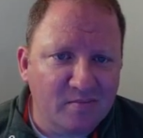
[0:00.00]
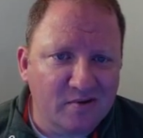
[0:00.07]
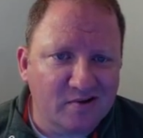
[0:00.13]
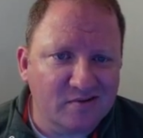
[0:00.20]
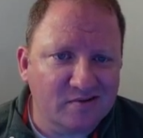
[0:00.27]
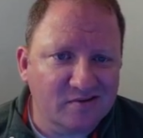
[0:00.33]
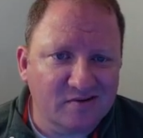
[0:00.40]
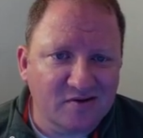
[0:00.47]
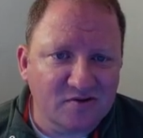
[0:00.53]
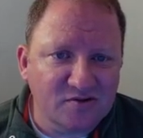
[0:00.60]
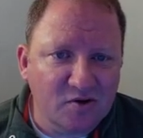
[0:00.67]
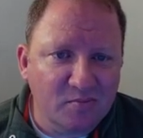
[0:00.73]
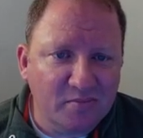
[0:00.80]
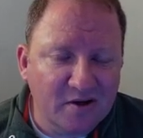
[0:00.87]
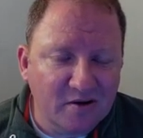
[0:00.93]
But there's
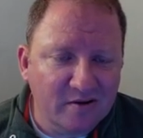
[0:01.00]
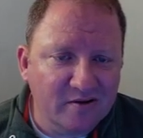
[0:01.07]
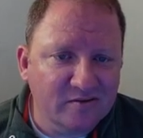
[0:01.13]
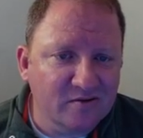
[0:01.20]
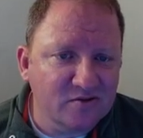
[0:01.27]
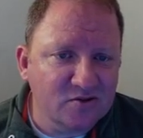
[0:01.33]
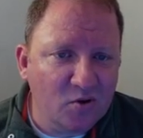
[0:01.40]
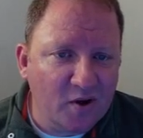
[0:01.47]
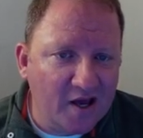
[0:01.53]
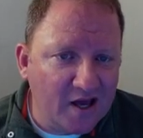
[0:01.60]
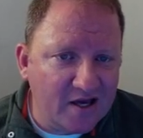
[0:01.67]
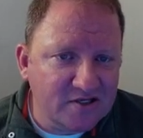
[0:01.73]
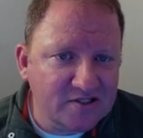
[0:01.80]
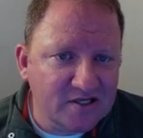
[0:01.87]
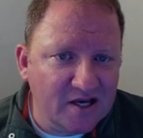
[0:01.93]
no period, there's no
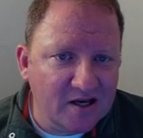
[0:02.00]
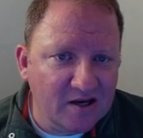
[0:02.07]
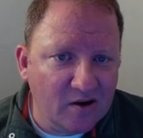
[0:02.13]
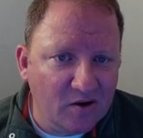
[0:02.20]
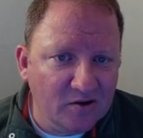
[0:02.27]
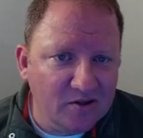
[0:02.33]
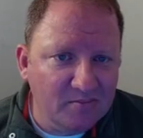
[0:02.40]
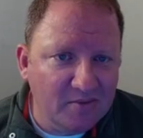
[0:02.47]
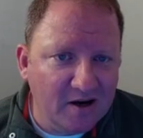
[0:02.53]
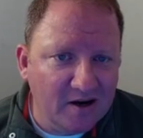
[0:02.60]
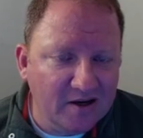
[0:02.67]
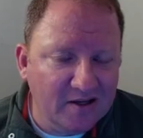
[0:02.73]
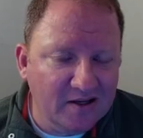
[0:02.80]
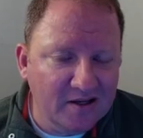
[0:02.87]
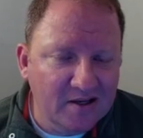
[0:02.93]
hashtag on the
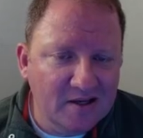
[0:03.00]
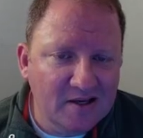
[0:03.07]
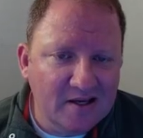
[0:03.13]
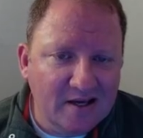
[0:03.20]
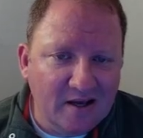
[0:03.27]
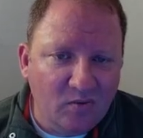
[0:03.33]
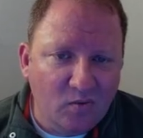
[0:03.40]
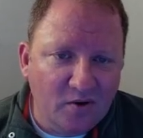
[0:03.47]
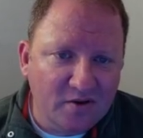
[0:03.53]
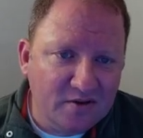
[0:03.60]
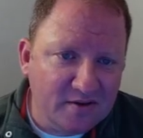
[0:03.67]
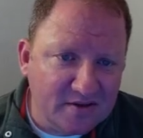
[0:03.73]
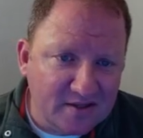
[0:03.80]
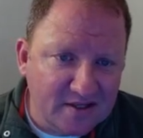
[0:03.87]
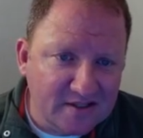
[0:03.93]
body. And one of
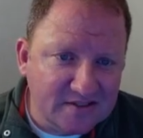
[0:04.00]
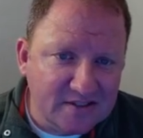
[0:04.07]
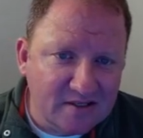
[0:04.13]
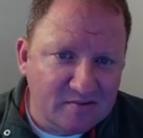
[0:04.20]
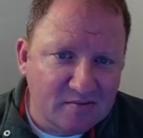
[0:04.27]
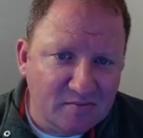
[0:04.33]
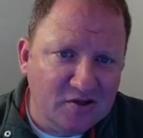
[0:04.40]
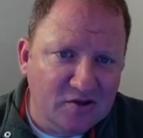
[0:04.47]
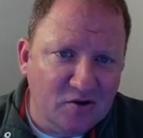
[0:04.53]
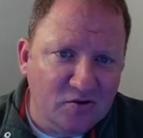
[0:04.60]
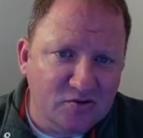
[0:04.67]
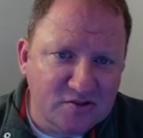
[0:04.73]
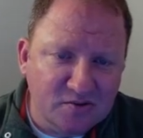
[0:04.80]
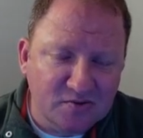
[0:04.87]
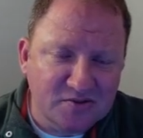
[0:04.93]
the things that,
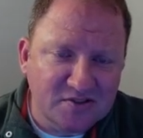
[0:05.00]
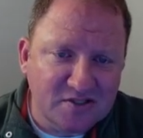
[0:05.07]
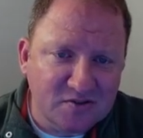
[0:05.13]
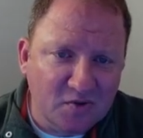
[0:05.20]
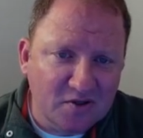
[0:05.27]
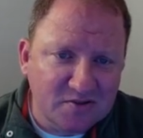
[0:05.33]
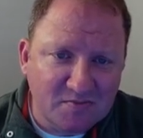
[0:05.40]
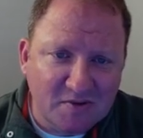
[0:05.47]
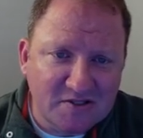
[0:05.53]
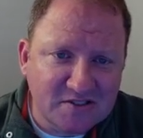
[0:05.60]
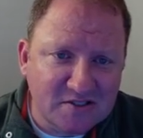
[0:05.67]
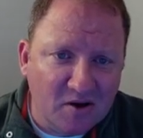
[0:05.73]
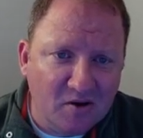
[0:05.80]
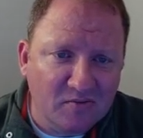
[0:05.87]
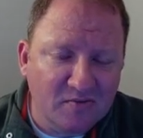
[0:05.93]
students as well as
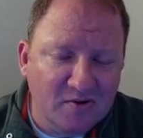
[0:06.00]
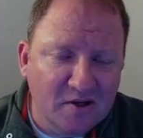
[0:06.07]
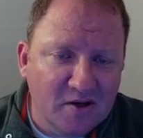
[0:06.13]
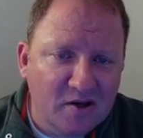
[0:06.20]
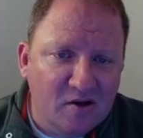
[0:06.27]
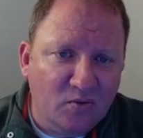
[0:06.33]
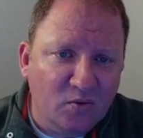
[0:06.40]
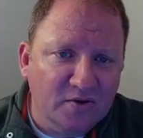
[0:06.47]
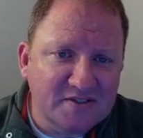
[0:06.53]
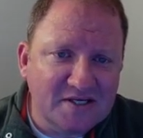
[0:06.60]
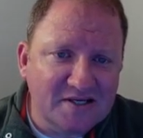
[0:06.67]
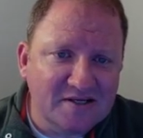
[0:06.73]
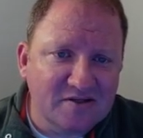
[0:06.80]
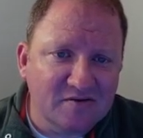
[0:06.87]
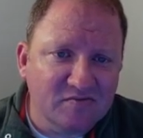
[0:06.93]
myself will
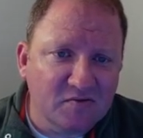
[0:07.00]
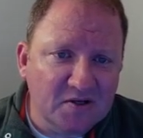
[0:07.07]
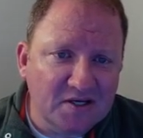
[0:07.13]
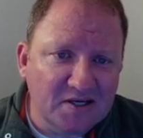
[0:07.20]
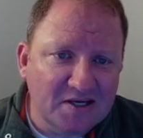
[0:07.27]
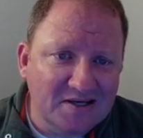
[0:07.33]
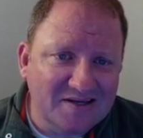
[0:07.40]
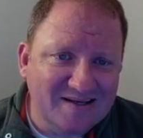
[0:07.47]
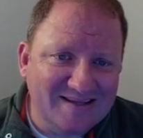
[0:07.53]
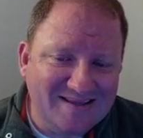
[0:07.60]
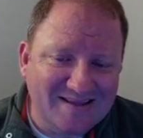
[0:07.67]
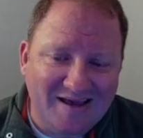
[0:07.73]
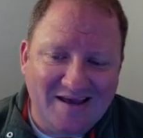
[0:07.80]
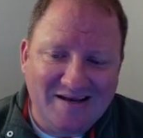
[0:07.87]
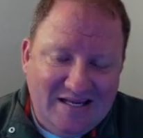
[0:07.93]
tend to forget,
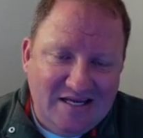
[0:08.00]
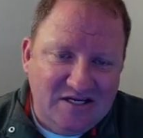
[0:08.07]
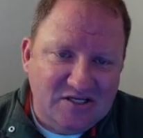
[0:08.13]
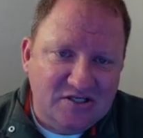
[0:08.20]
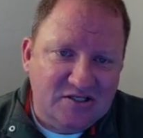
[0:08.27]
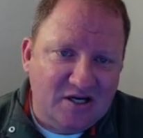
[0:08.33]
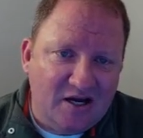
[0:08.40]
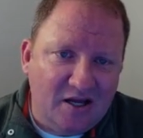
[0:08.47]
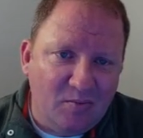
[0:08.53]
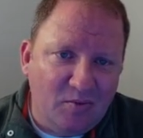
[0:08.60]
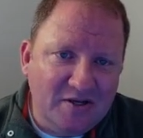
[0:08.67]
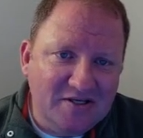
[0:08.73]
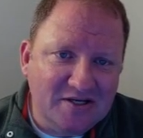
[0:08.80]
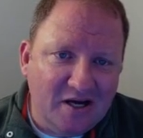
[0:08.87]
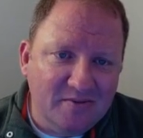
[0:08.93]
that each time
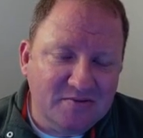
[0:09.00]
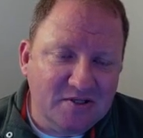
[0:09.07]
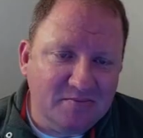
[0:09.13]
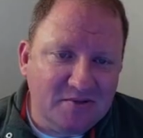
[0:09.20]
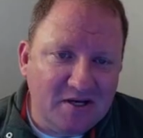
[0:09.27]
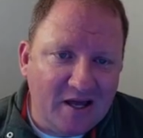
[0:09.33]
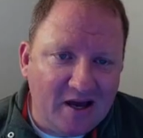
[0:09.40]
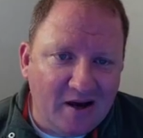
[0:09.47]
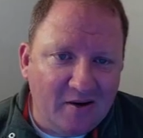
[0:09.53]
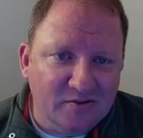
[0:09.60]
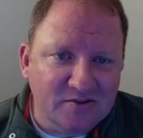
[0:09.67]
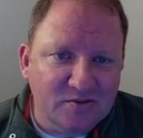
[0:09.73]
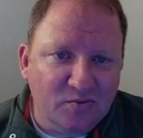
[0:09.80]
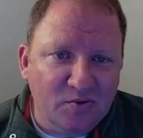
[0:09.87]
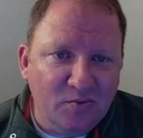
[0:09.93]
we type something
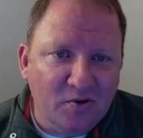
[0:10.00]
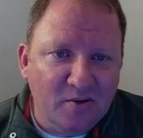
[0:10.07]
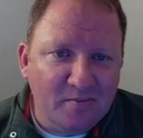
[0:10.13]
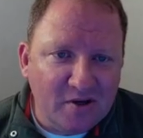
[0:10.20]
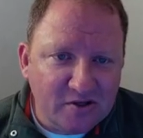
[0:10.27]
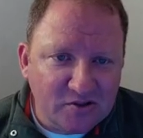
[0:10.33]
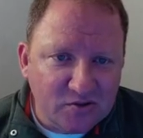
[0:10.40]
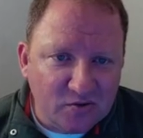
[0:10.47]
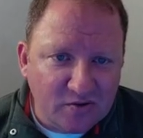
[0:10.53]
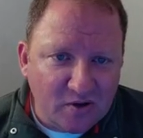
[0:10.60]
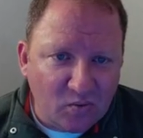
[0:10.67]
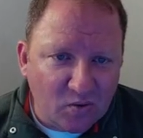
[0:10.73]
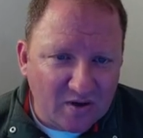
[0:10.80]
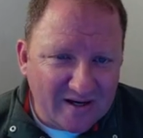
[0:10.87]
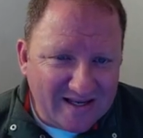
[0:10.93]
out, we want to make sure that
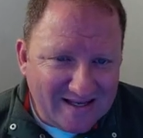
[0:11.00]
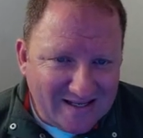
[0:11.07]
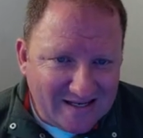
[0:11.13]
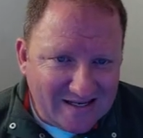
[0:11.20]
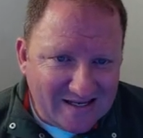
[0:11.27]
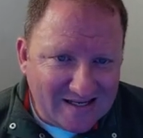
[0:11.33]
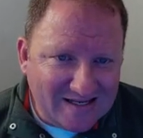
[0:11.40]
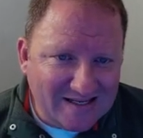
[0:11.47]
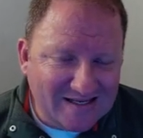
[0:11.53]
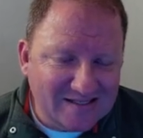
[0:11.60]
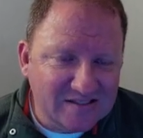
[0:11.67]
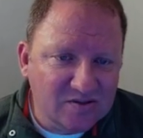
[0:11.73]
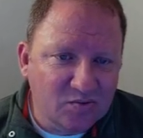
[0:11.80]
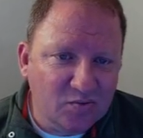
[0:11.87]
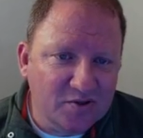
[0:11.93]
we're ending
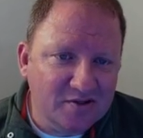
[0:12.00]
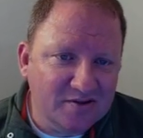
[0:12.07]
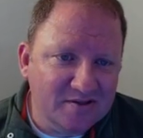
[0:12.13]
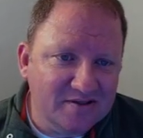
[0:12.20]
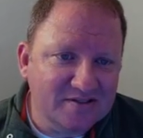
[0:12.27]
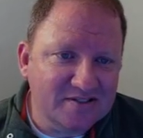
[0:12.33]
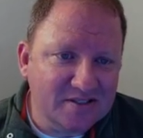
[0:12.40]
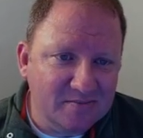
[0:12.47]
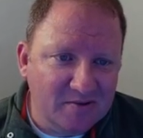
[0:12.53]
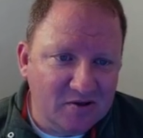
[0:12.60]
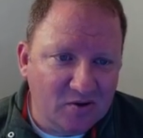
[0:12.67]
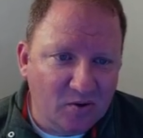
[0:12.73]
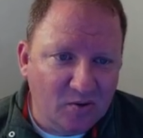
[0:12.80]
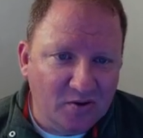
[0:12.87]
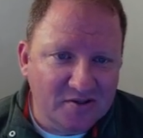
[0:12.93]
it with a
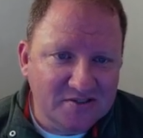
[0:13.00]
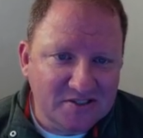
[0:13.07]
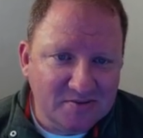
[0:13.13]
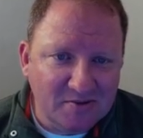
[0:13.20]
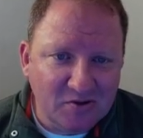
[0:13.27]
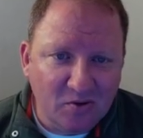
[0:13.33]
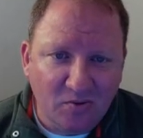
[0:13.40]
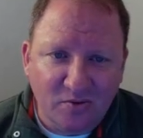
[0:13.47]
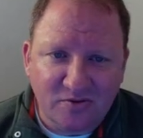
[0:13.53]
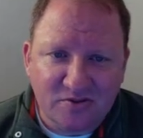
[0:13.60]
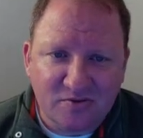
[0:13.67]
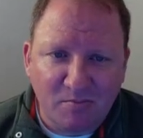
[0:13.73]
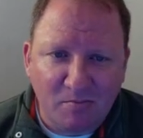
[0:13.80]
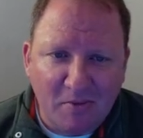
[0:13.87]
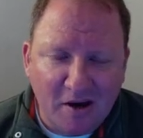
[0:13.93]
semicolon. Semicolons
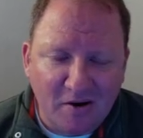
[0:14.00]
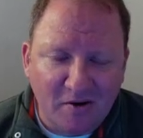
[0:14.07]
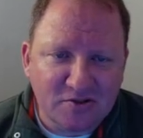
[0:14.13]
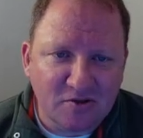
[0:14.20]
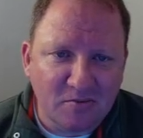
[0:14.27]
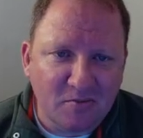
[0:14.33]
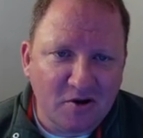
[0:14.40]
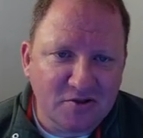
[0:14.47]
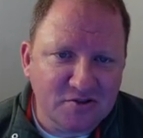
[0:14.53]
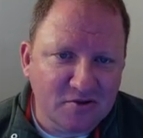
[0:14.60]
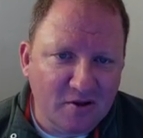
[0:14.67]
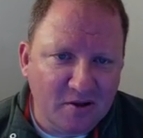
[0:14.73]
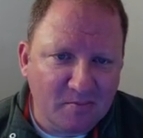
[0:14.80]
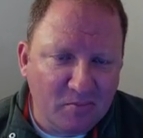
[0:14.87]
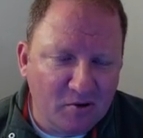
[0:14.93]
matter so much.
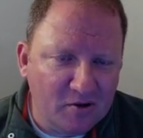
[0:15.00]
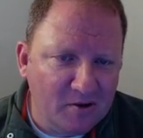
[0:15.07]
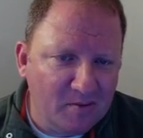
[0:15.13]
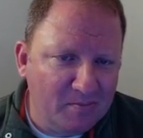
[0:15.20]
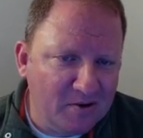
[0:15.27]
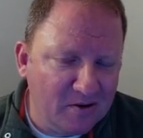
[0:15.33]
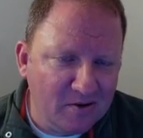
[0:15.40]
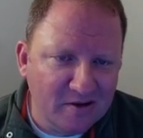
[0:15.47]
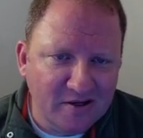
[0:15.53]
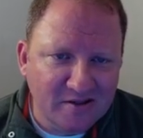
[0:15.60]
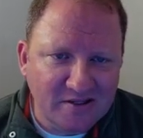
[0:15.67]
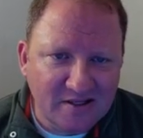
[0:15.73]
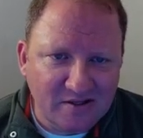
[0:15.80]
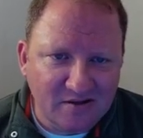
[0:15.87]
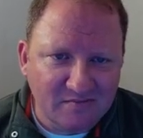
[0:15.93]
They're like putting a period at
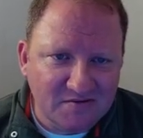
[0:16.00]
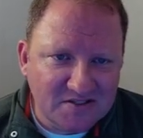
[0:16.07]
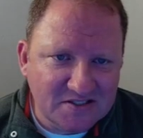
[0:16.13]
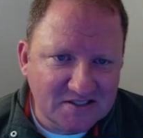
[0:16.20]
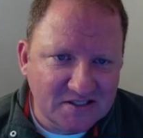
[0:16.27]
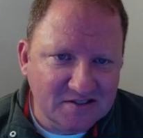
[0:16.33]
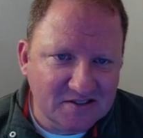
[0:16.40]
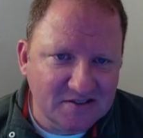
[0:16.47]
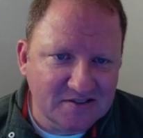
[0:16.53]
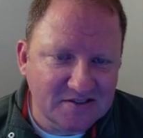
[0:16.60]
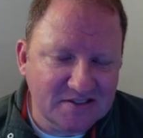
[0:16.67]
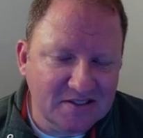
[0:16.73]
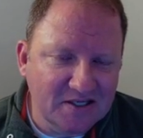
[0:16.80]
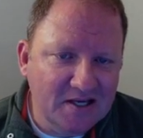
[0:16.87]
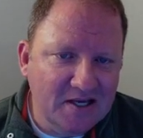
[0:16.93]
the end of a
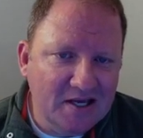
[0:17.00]
sentence.